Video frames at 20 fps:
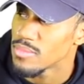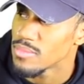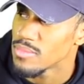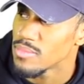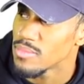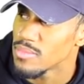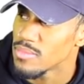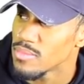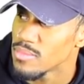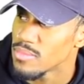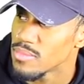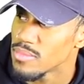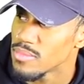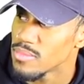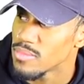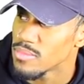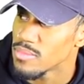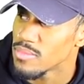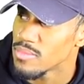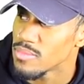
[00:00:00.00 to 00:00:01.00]

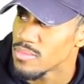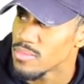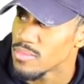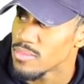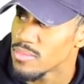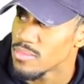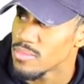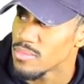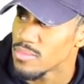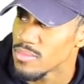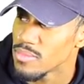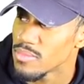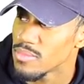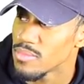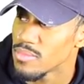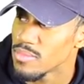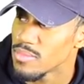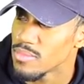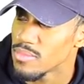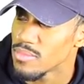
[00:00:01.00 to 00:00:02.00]

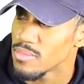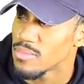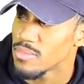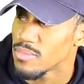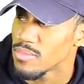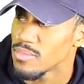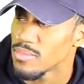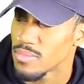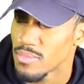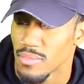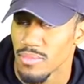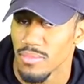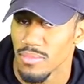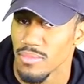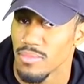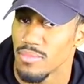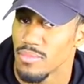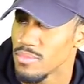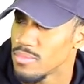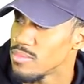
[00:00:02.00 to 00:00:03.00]

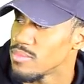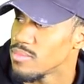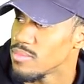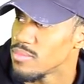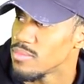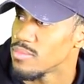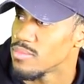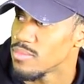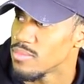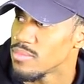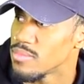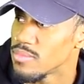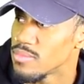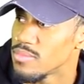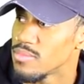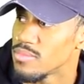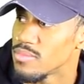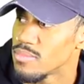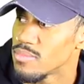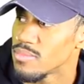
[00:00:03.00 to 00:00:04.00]

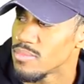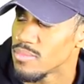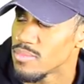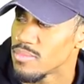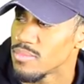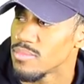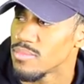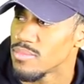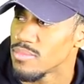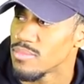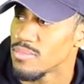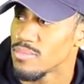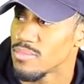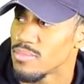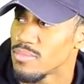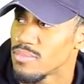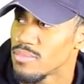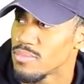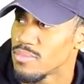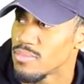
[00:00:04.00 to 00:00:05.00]

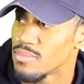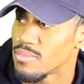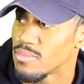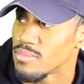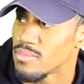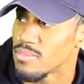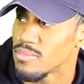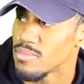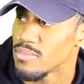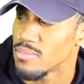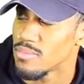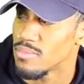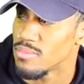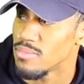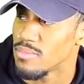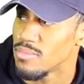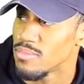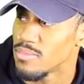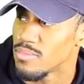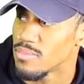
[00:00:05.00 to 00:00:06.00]

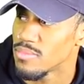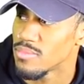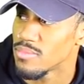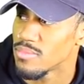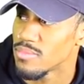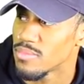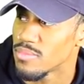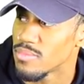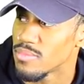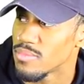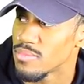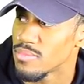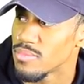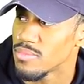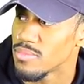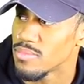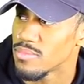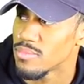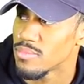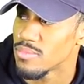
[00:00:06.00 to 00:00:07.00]

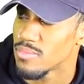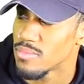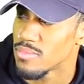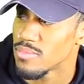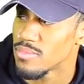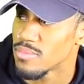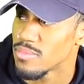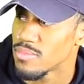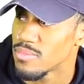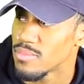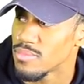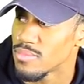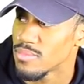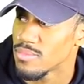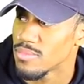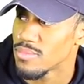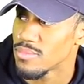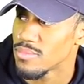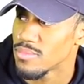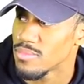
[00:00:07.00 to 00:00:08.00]
No words are spoken by the person on screen.